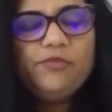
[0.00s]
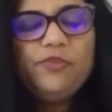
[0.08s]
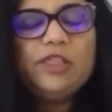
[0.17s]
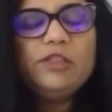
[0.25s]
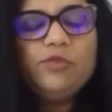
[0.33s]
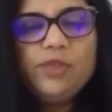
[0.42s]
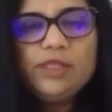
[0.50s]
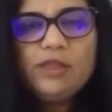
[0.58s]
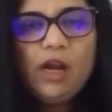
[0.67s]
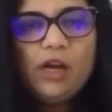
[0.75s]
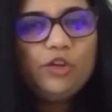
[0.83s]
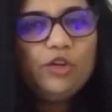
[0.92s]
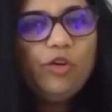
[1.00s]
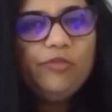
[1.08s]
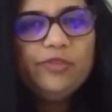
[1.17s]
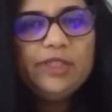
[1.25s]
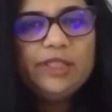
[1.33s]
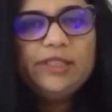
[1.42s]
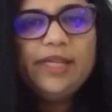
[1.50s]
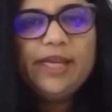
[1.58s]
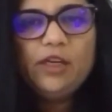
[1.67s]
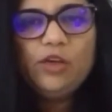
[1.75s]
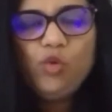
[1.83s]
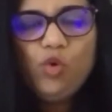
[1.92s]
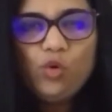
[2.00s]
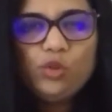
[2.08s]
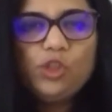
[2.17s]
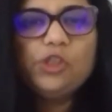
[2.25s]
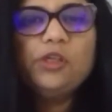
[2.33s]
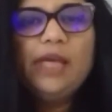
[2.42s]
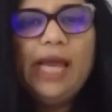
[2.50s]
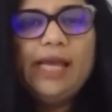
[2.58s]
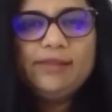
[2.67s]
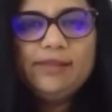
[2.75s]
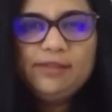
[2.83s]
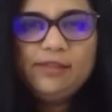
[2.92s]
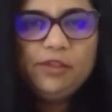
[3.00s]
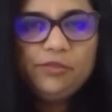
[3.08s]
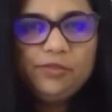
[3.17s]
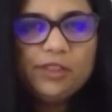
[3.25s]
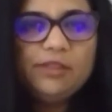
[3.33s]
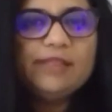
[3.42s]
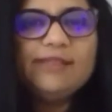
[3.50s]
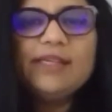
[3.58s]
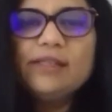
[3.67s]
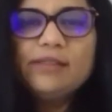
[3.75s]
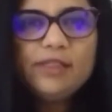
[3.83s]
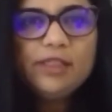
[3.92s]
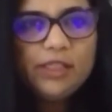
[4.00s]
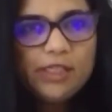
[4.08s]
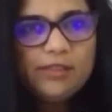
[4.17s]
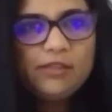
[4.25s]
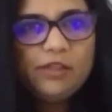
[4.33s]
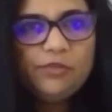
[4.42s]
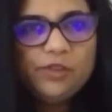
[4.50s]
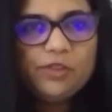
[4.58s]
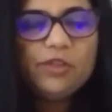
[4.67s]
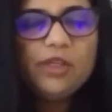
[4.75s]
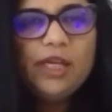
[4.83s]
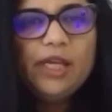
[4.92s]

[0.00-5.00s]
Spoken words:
first we started off with data coach as a service, as a consulting service.